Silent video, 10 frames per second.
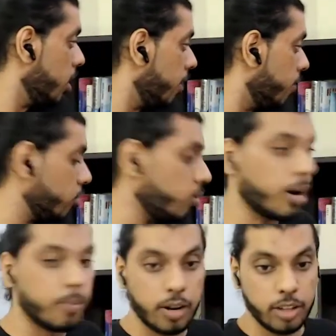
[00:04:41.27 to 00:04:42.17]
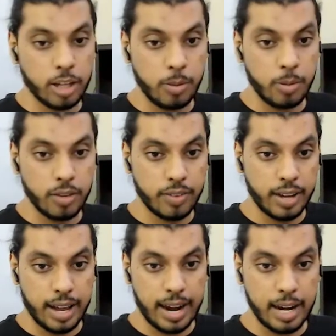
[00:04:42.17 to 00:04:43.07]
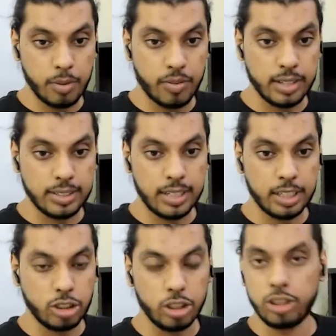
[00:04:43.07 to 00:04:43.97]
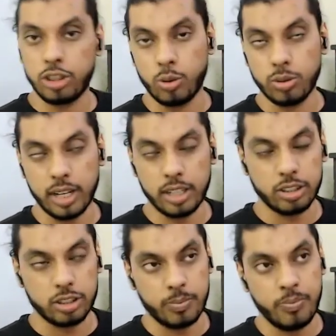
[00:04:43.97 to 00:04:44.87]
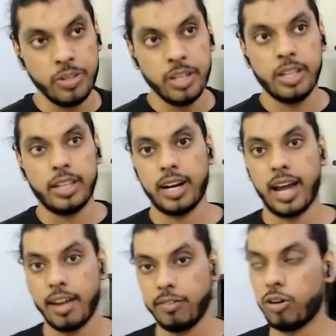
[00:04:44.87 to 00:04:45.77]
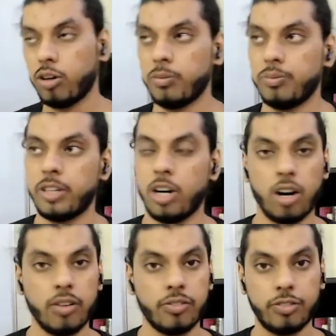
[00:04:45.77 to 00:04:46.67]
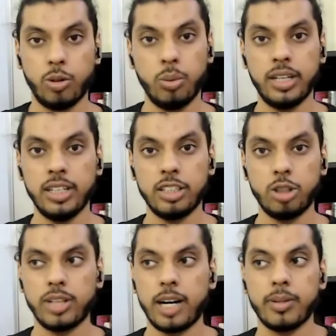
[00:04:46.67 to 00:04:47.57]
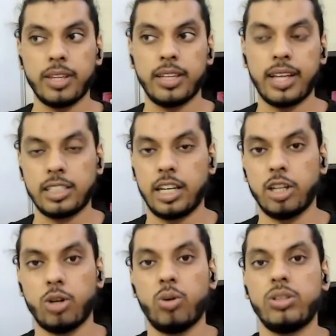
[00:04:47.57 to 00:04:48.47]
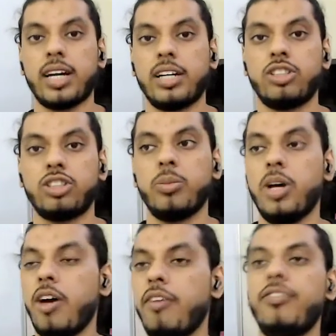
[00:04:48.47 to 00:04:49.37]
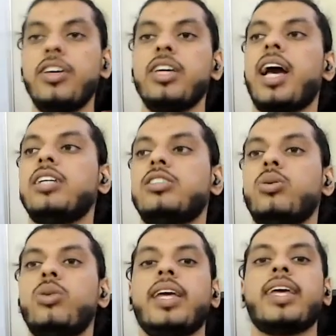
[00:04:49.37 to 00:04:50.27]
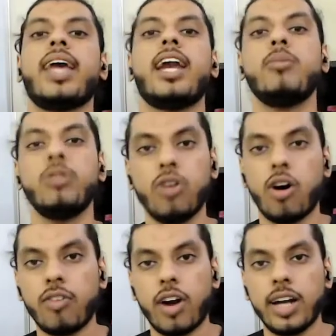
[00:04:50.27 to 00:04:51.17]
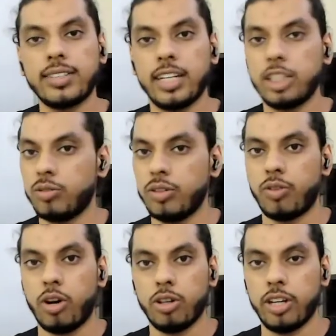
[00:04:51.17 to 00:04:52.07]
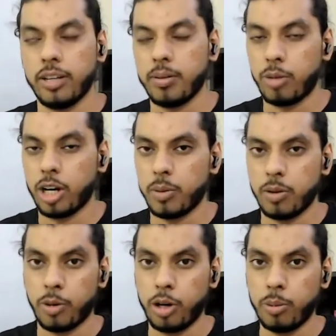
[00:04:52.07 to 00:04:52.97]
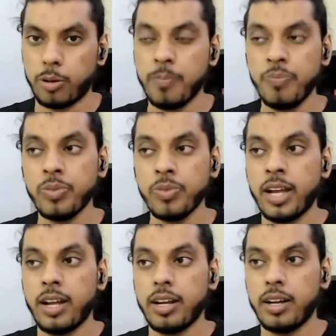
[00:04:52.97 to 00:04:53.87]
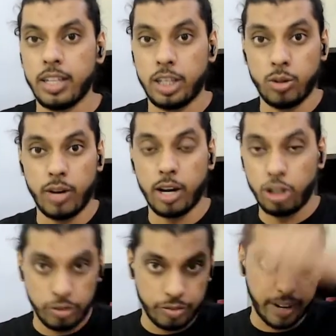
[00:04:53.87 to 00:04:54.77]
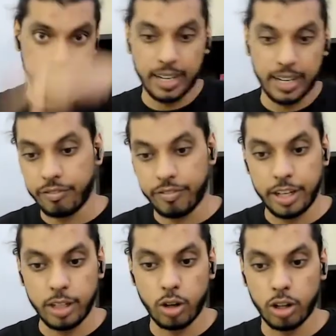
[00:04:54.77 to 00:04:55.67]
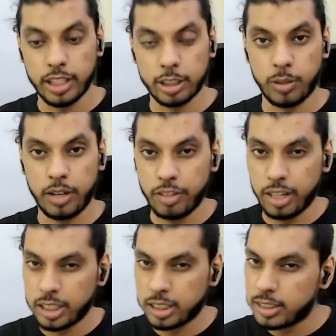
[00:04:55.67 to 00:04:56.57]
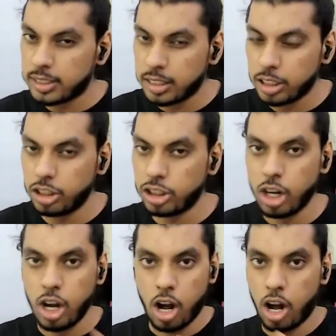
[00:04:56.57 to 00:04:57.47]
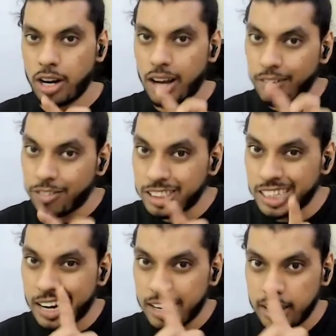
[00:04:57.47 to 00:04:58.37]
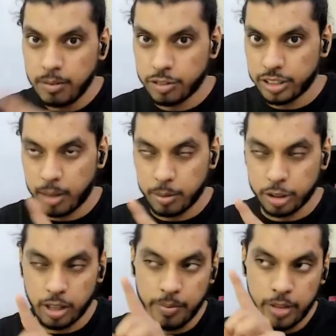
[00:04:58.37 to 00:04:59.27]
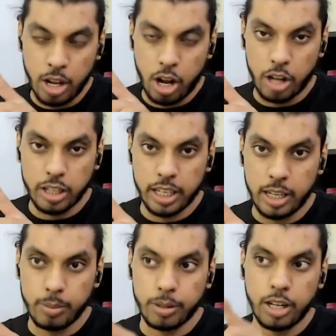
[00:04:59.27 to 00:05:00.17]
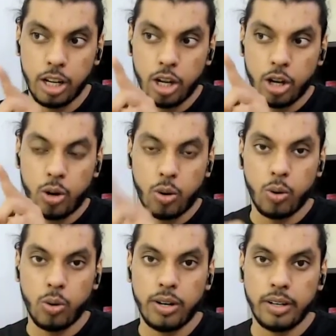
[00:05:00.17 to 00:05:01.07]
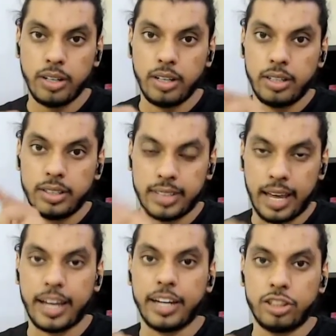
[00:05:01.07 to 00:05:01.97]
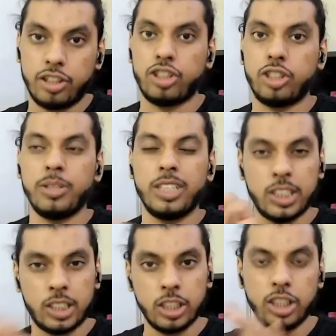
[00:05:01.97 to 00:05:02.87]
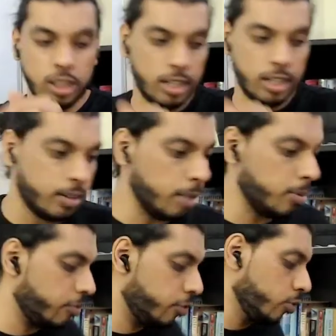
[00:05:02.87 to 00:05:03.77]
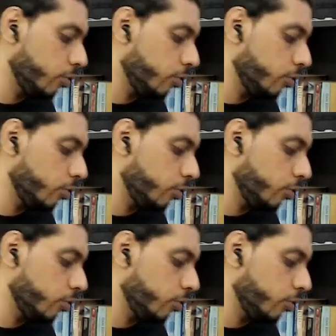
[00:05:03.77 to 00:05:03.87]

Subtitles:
If you are a part of the community of Academy of Art and Scientists, this is the course access system that I follow. A lot of tweakings into that, but then that's like the course access system. We as the whole Academy of Art and Scientists, we follow to the T. Point number 1. Point number 2, you are going to find a video on this one. If you can just search on our channel, Fazal Ahmad Shah, on the keyword core sacred system. When you search it, there will be a few